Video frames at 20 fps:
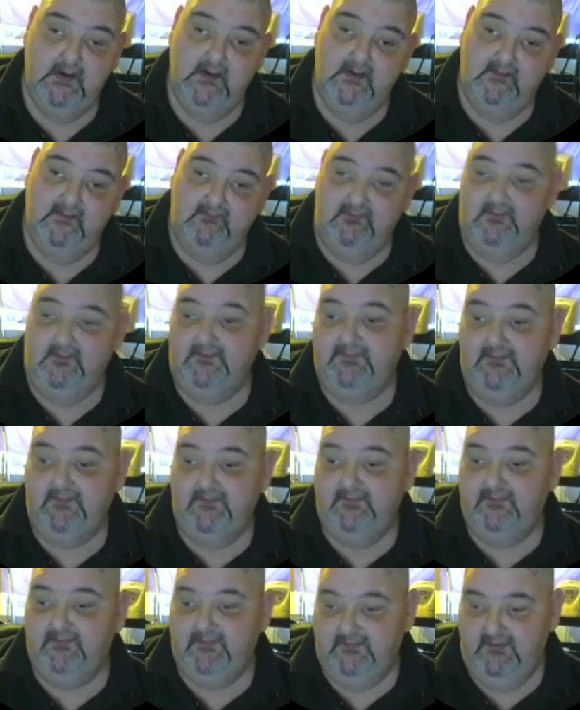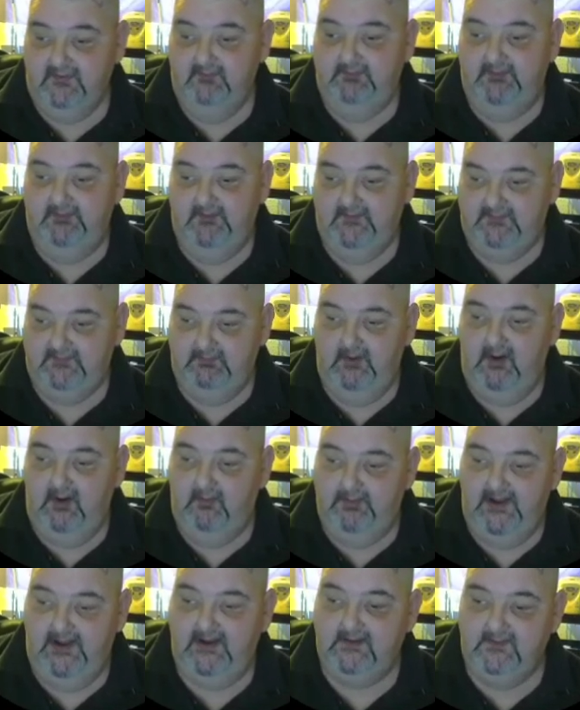versus the small
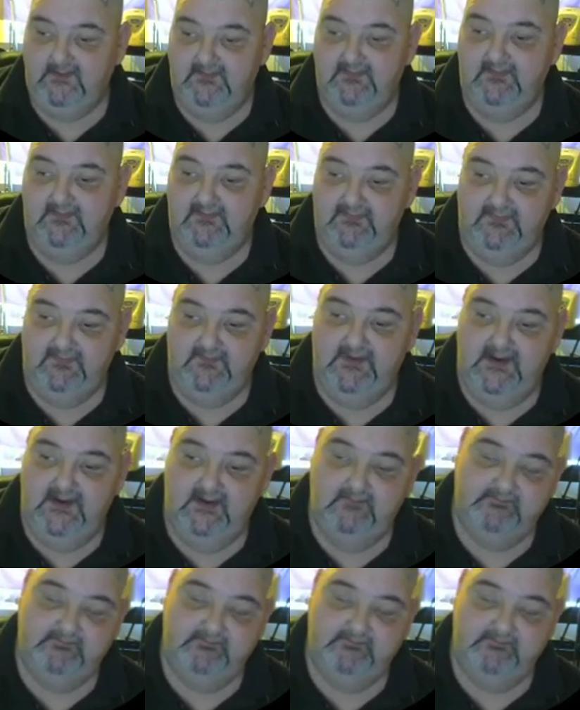packages you get